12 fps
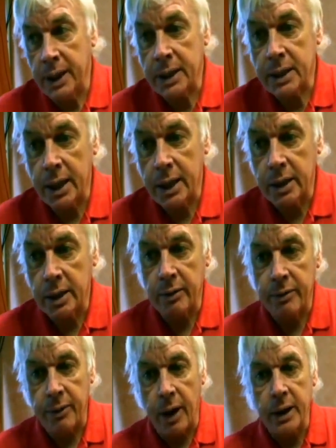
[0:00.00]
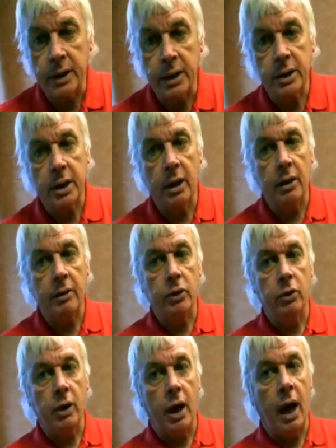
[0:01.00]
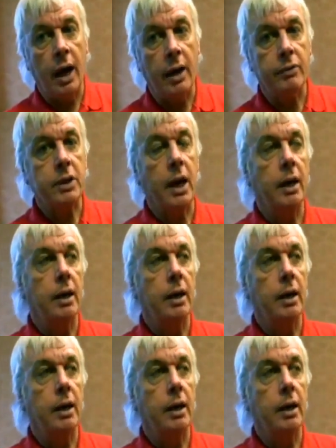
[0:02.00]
dictating the fine detail of your lives.